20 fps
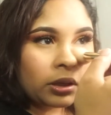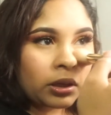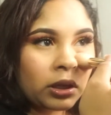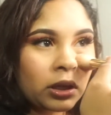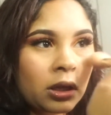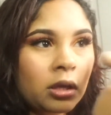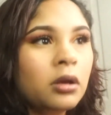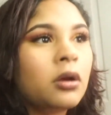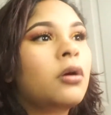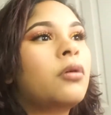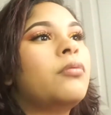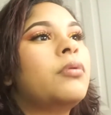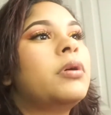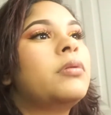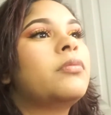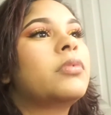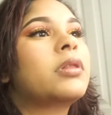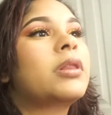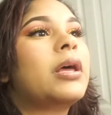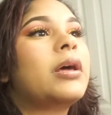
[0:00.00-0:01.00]
I go in
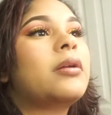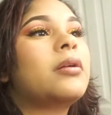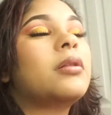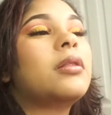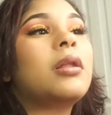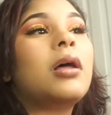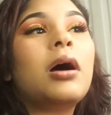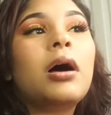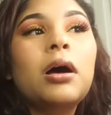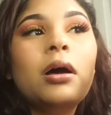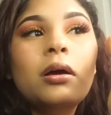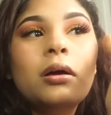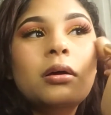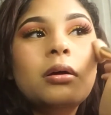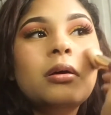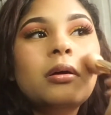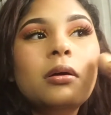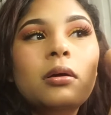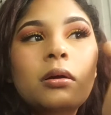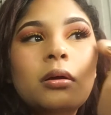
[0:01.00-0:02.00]
with that a lot.
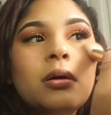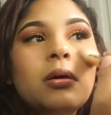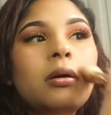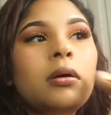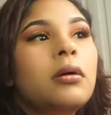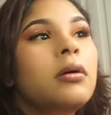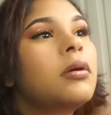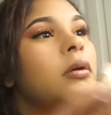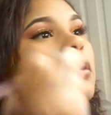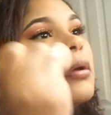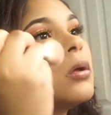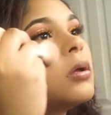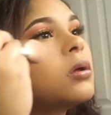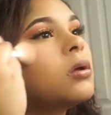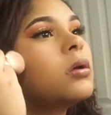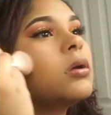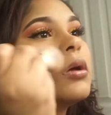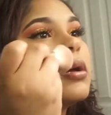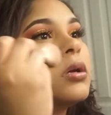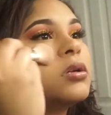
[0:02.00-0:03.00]

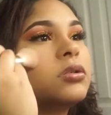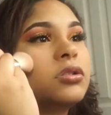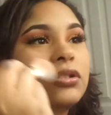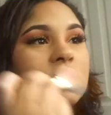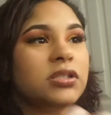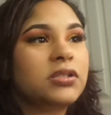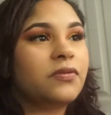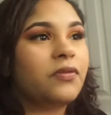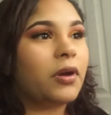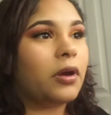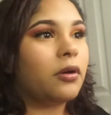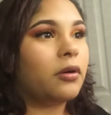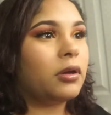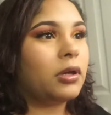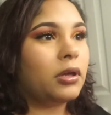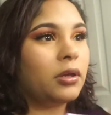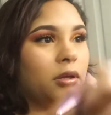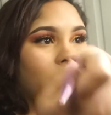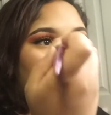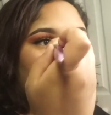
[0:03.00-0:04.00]
It's just
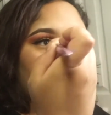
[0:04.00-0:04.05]
very